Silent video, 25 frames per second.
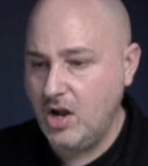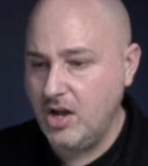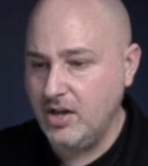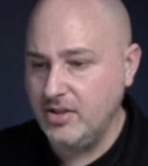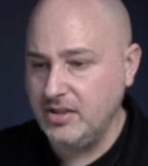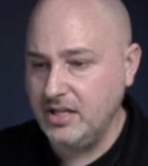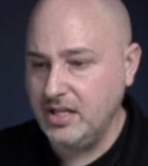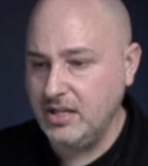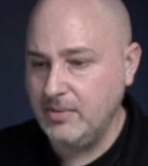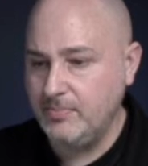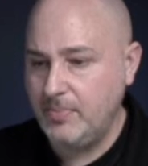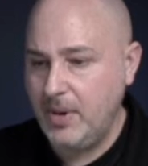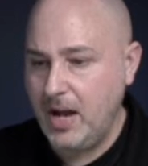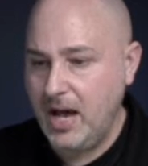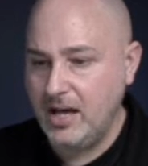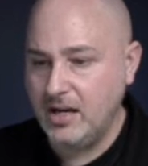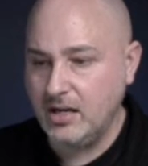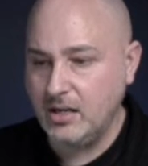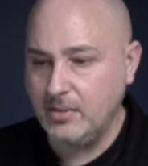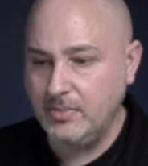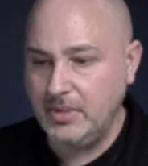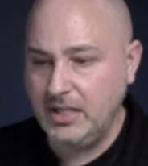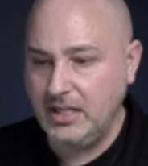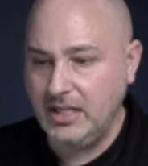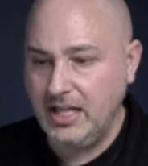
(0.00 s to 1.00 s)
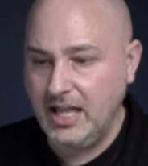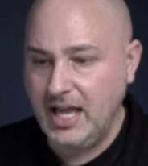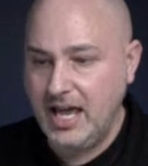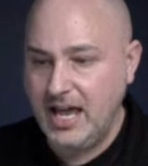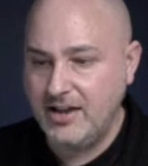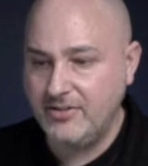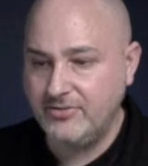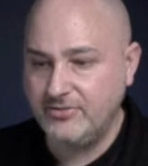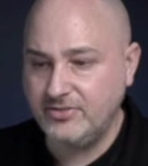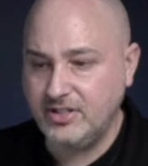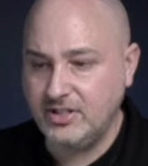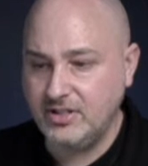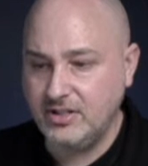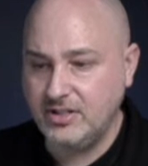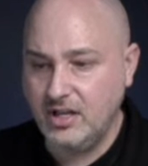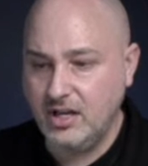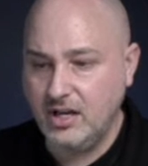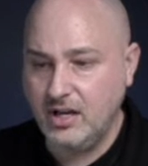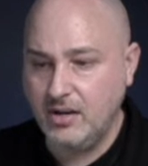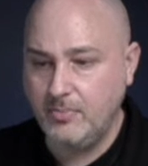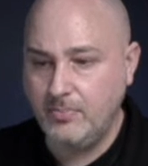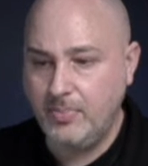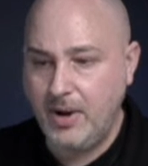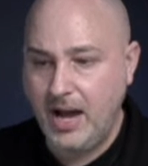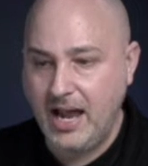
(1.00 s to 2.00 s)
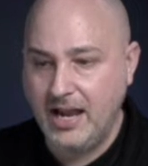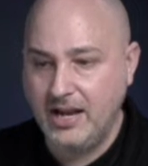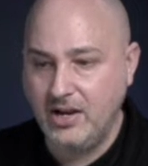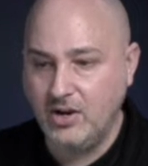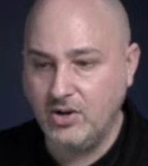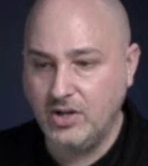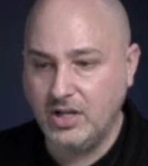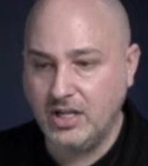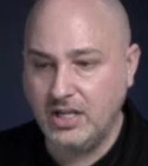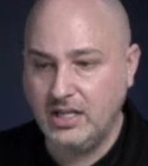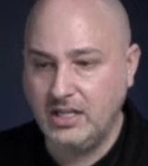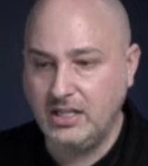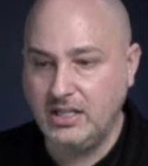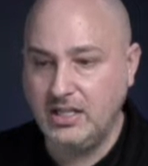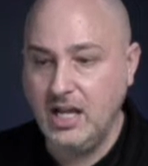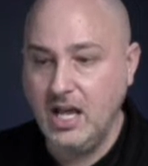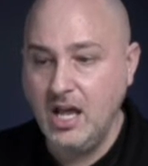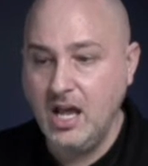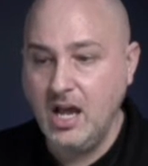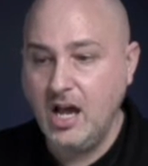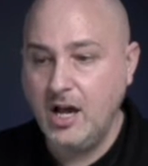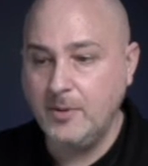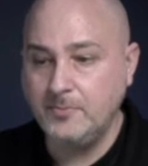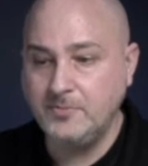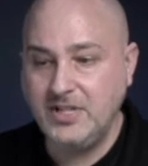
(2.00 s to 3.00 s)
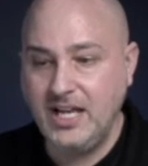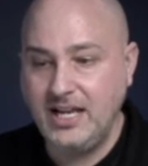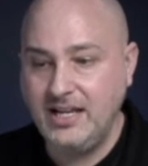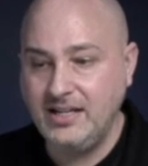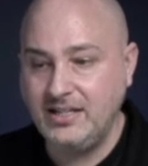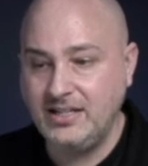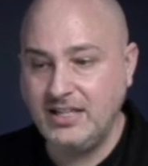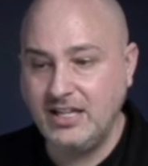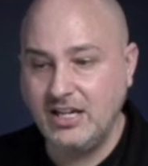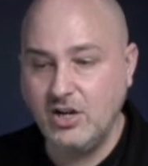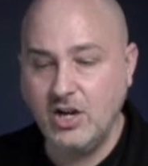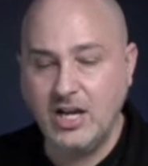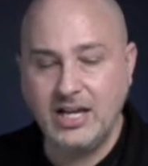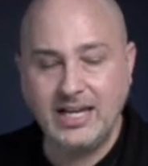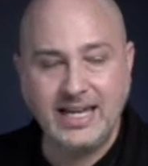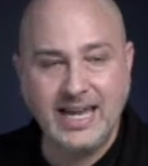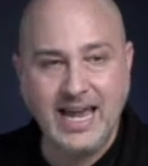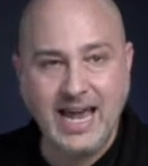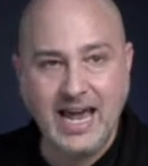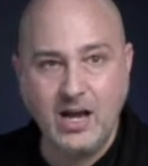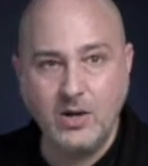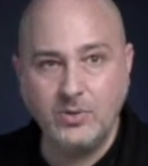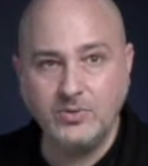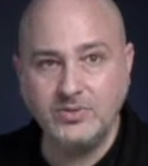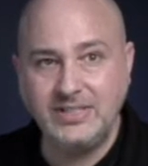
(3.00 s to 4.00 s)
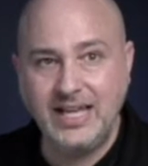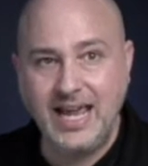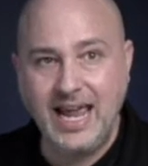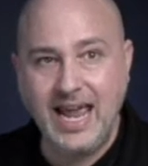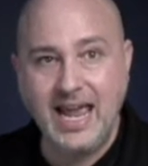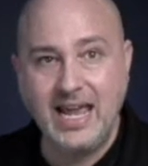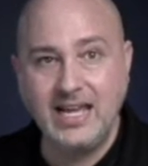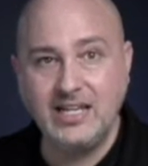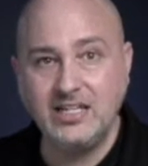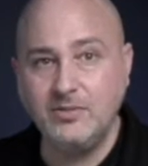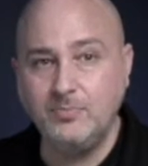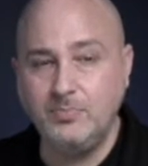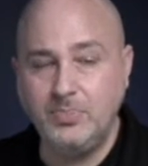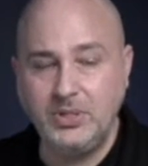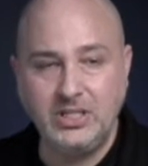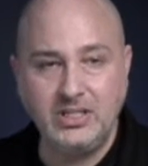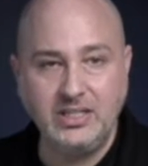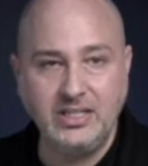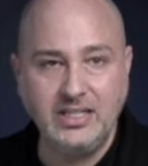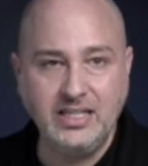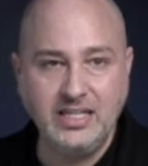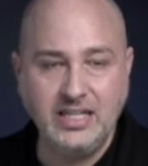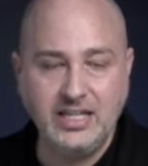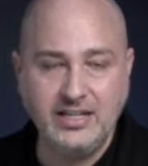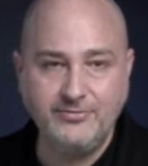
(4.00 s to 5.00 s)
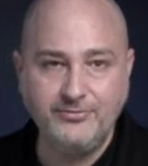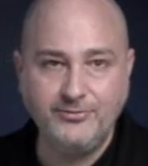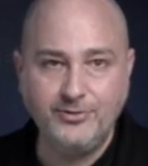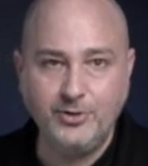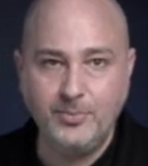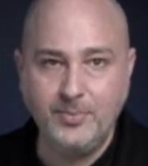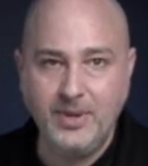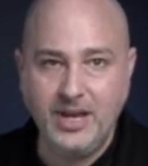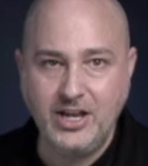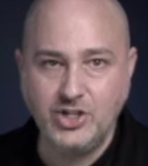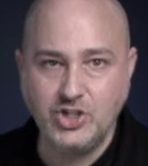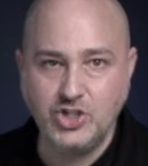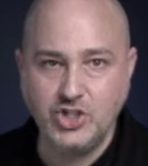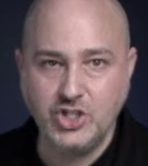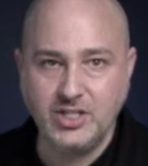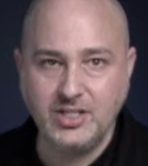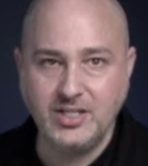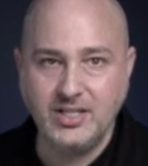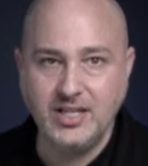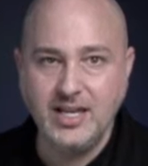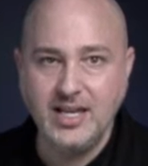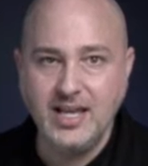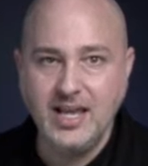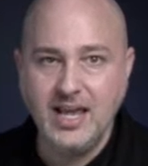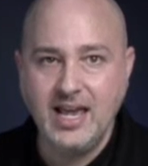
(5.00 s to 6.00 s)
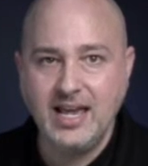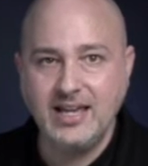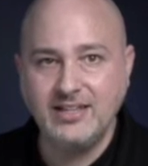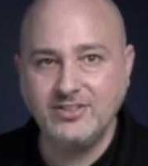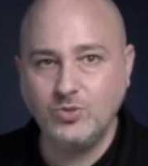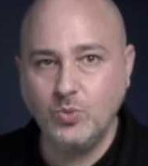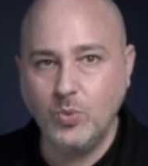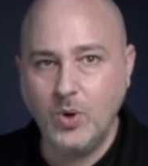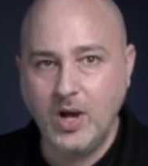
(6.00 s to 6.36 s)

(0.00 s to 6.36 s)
on the the bottom left, the buyer can update their account and billing information as